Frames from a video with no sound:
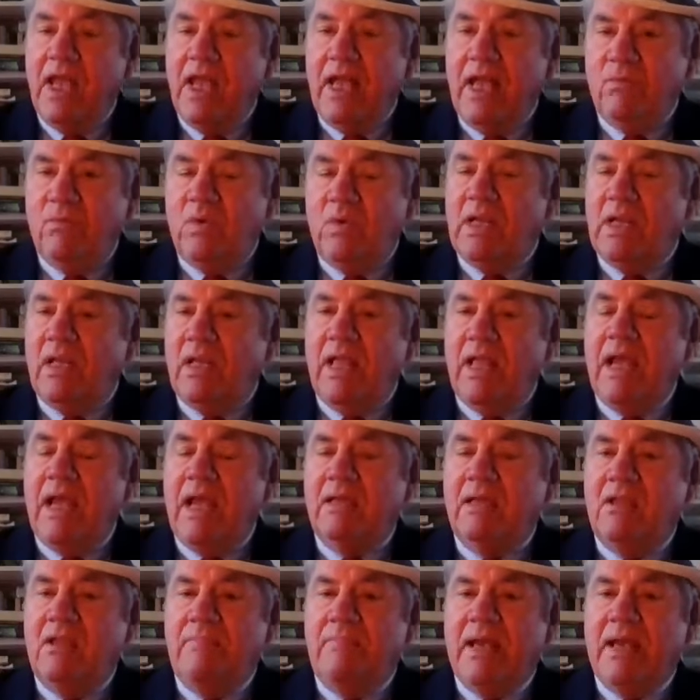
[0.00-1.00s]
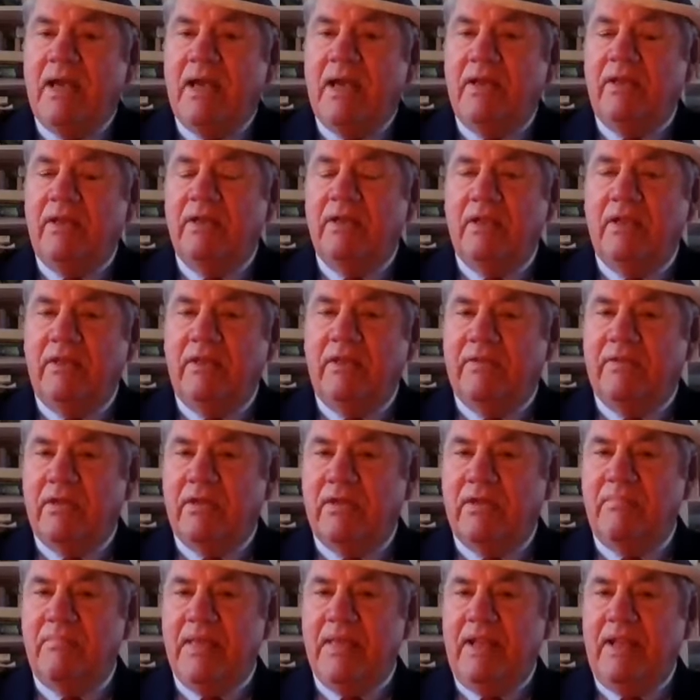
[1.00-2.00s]
And what I liked about it is there
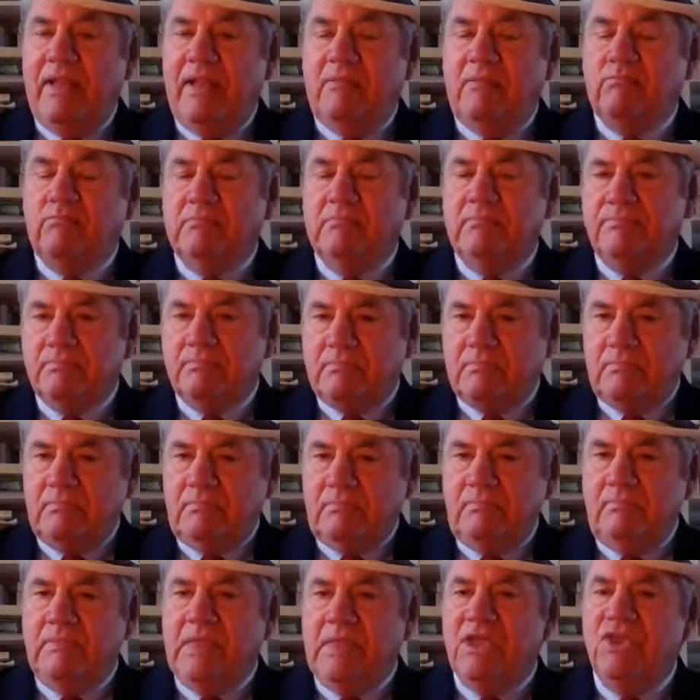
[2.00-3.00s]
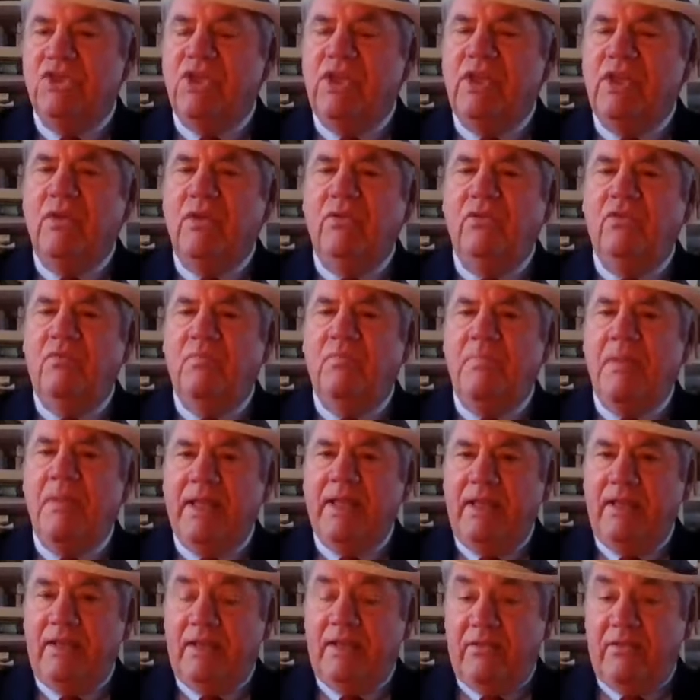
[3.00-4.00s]
are many, she used
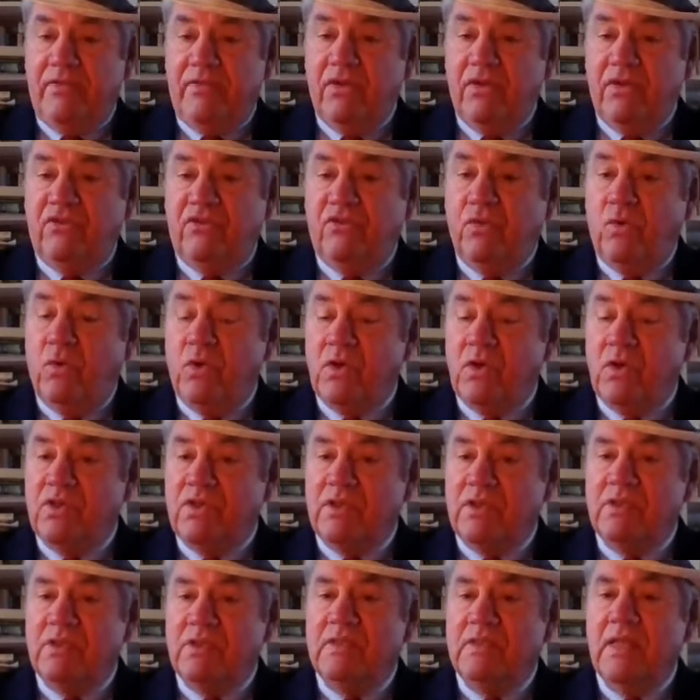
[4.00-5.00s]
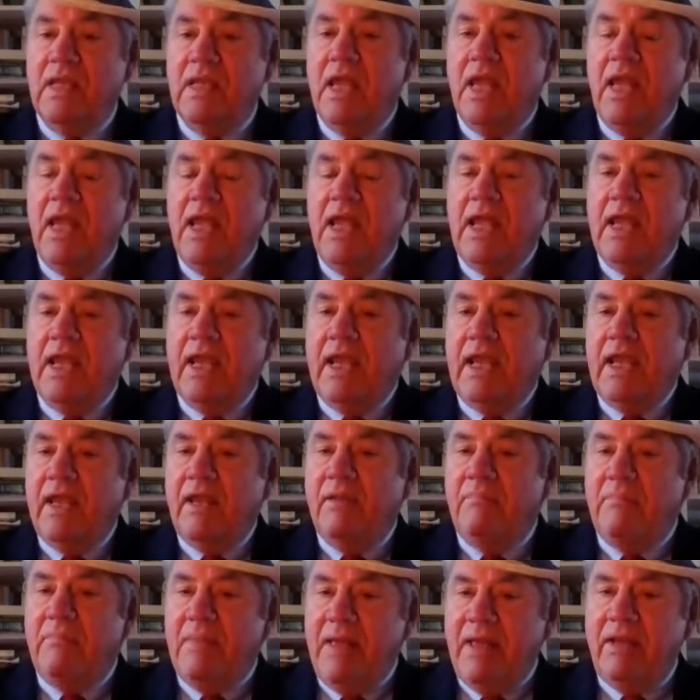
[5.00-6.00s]
many different sources,
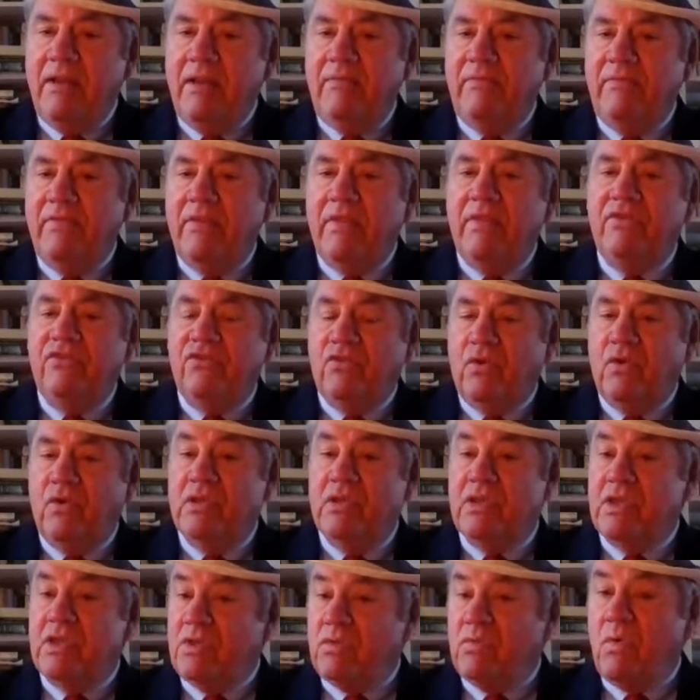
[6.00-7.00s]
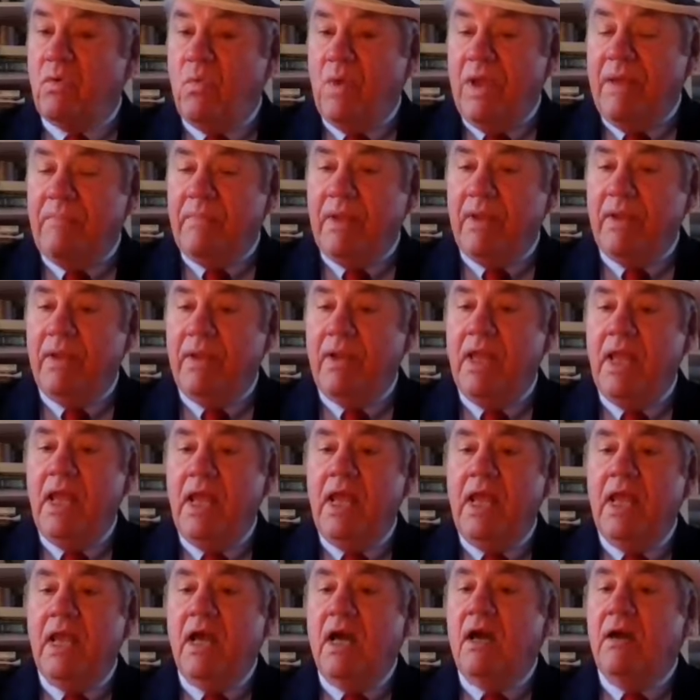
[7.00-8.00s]
and many of the sources were women,
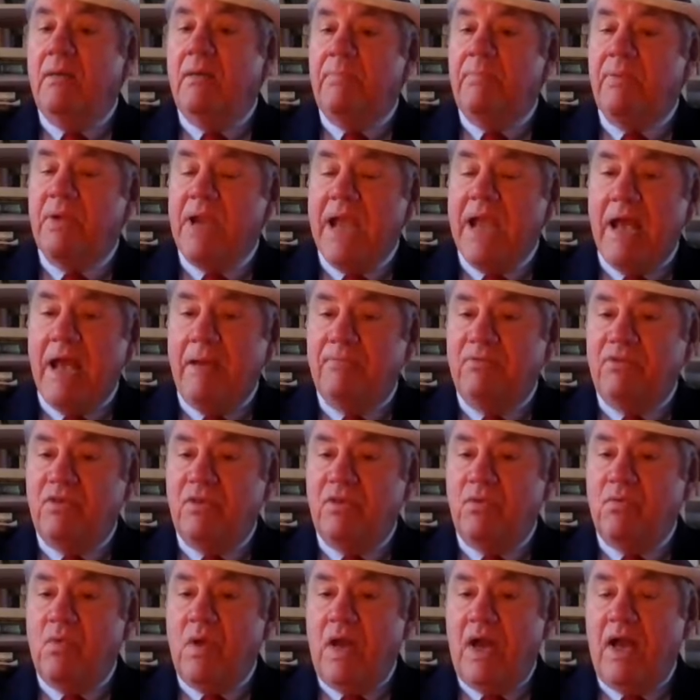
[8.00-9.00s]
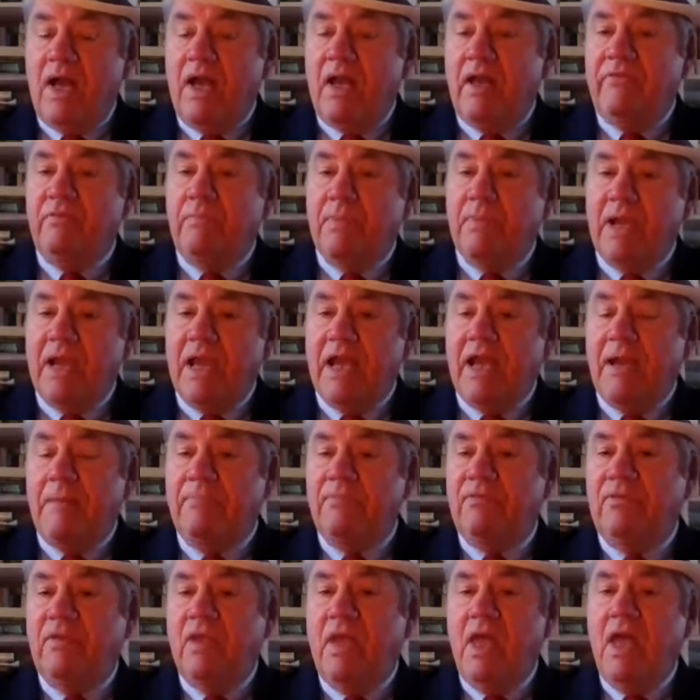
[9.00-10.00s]
uh, perhaps the wives,
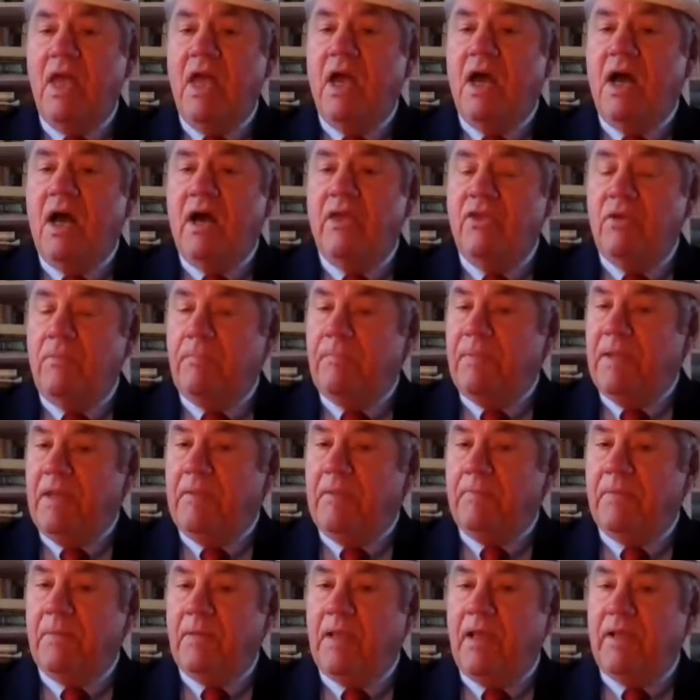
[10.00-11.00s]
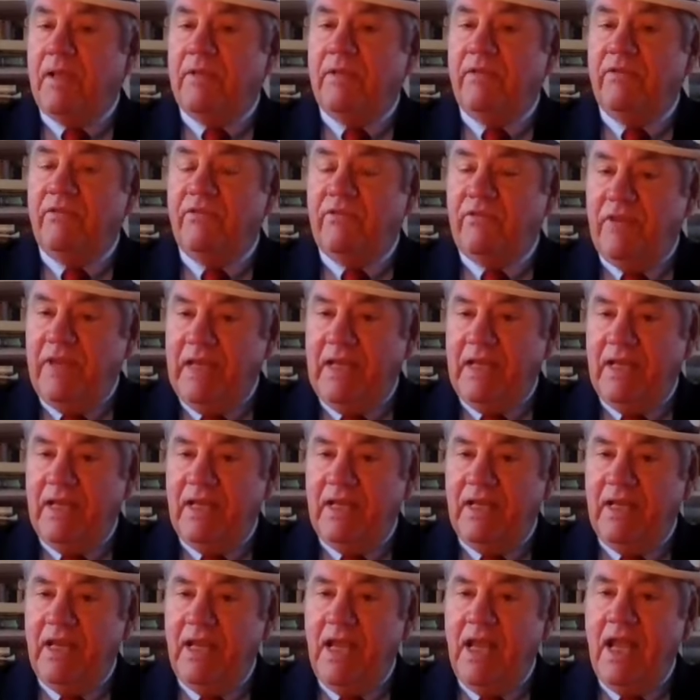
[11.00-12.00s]
perhaps other people on the
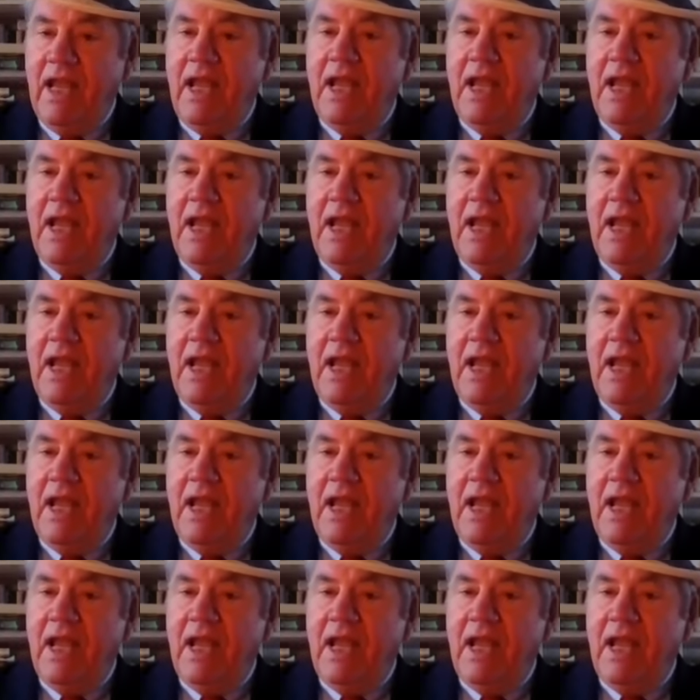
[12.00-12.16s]
scene.